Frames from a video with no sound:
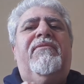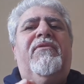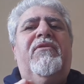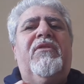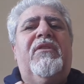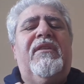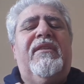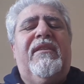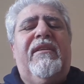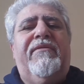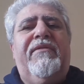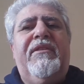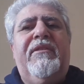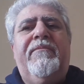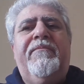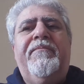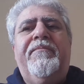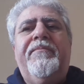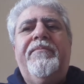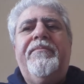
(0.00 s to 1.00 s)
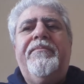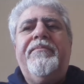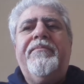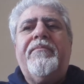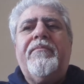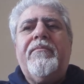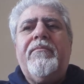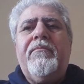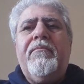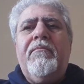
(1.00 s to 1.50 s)
47
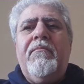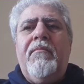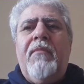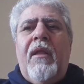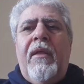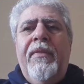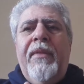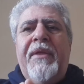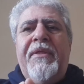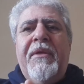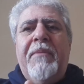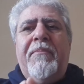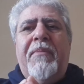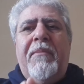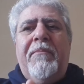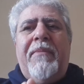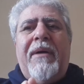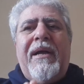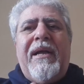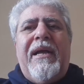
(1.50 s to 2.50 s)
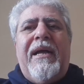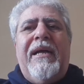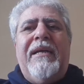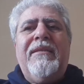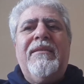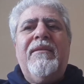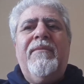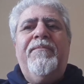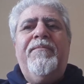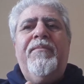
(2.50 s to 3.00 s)
that the PMBOK
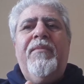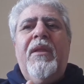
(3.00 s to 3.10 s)
has.